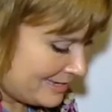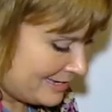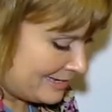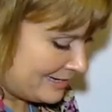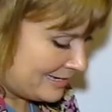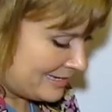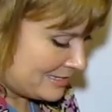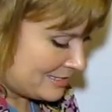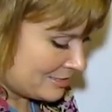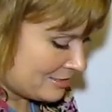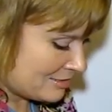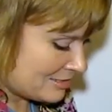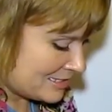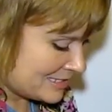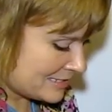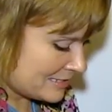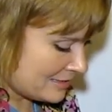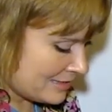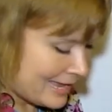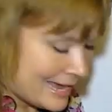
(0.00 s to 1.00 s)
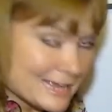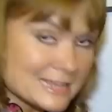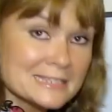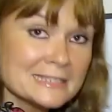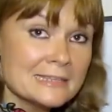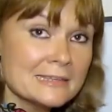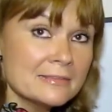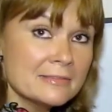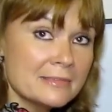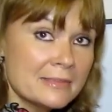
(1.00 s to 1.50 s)
and I start
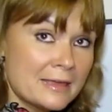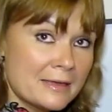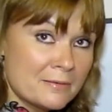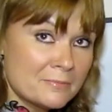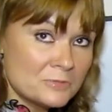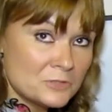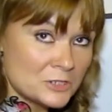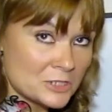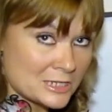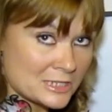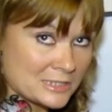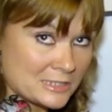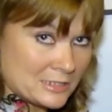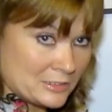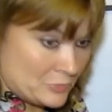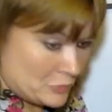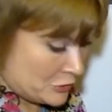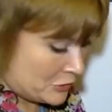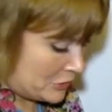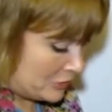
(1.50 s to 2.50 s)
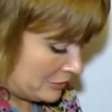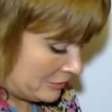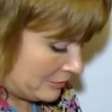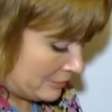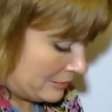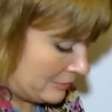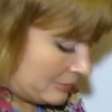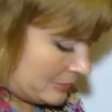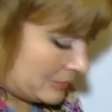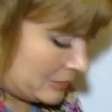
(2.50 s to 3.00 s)
slicing them just in
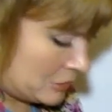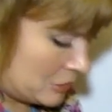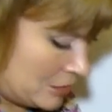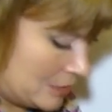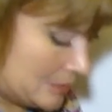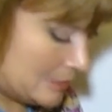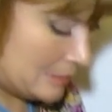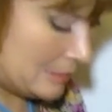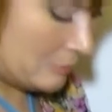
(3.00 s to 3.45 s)
circles, just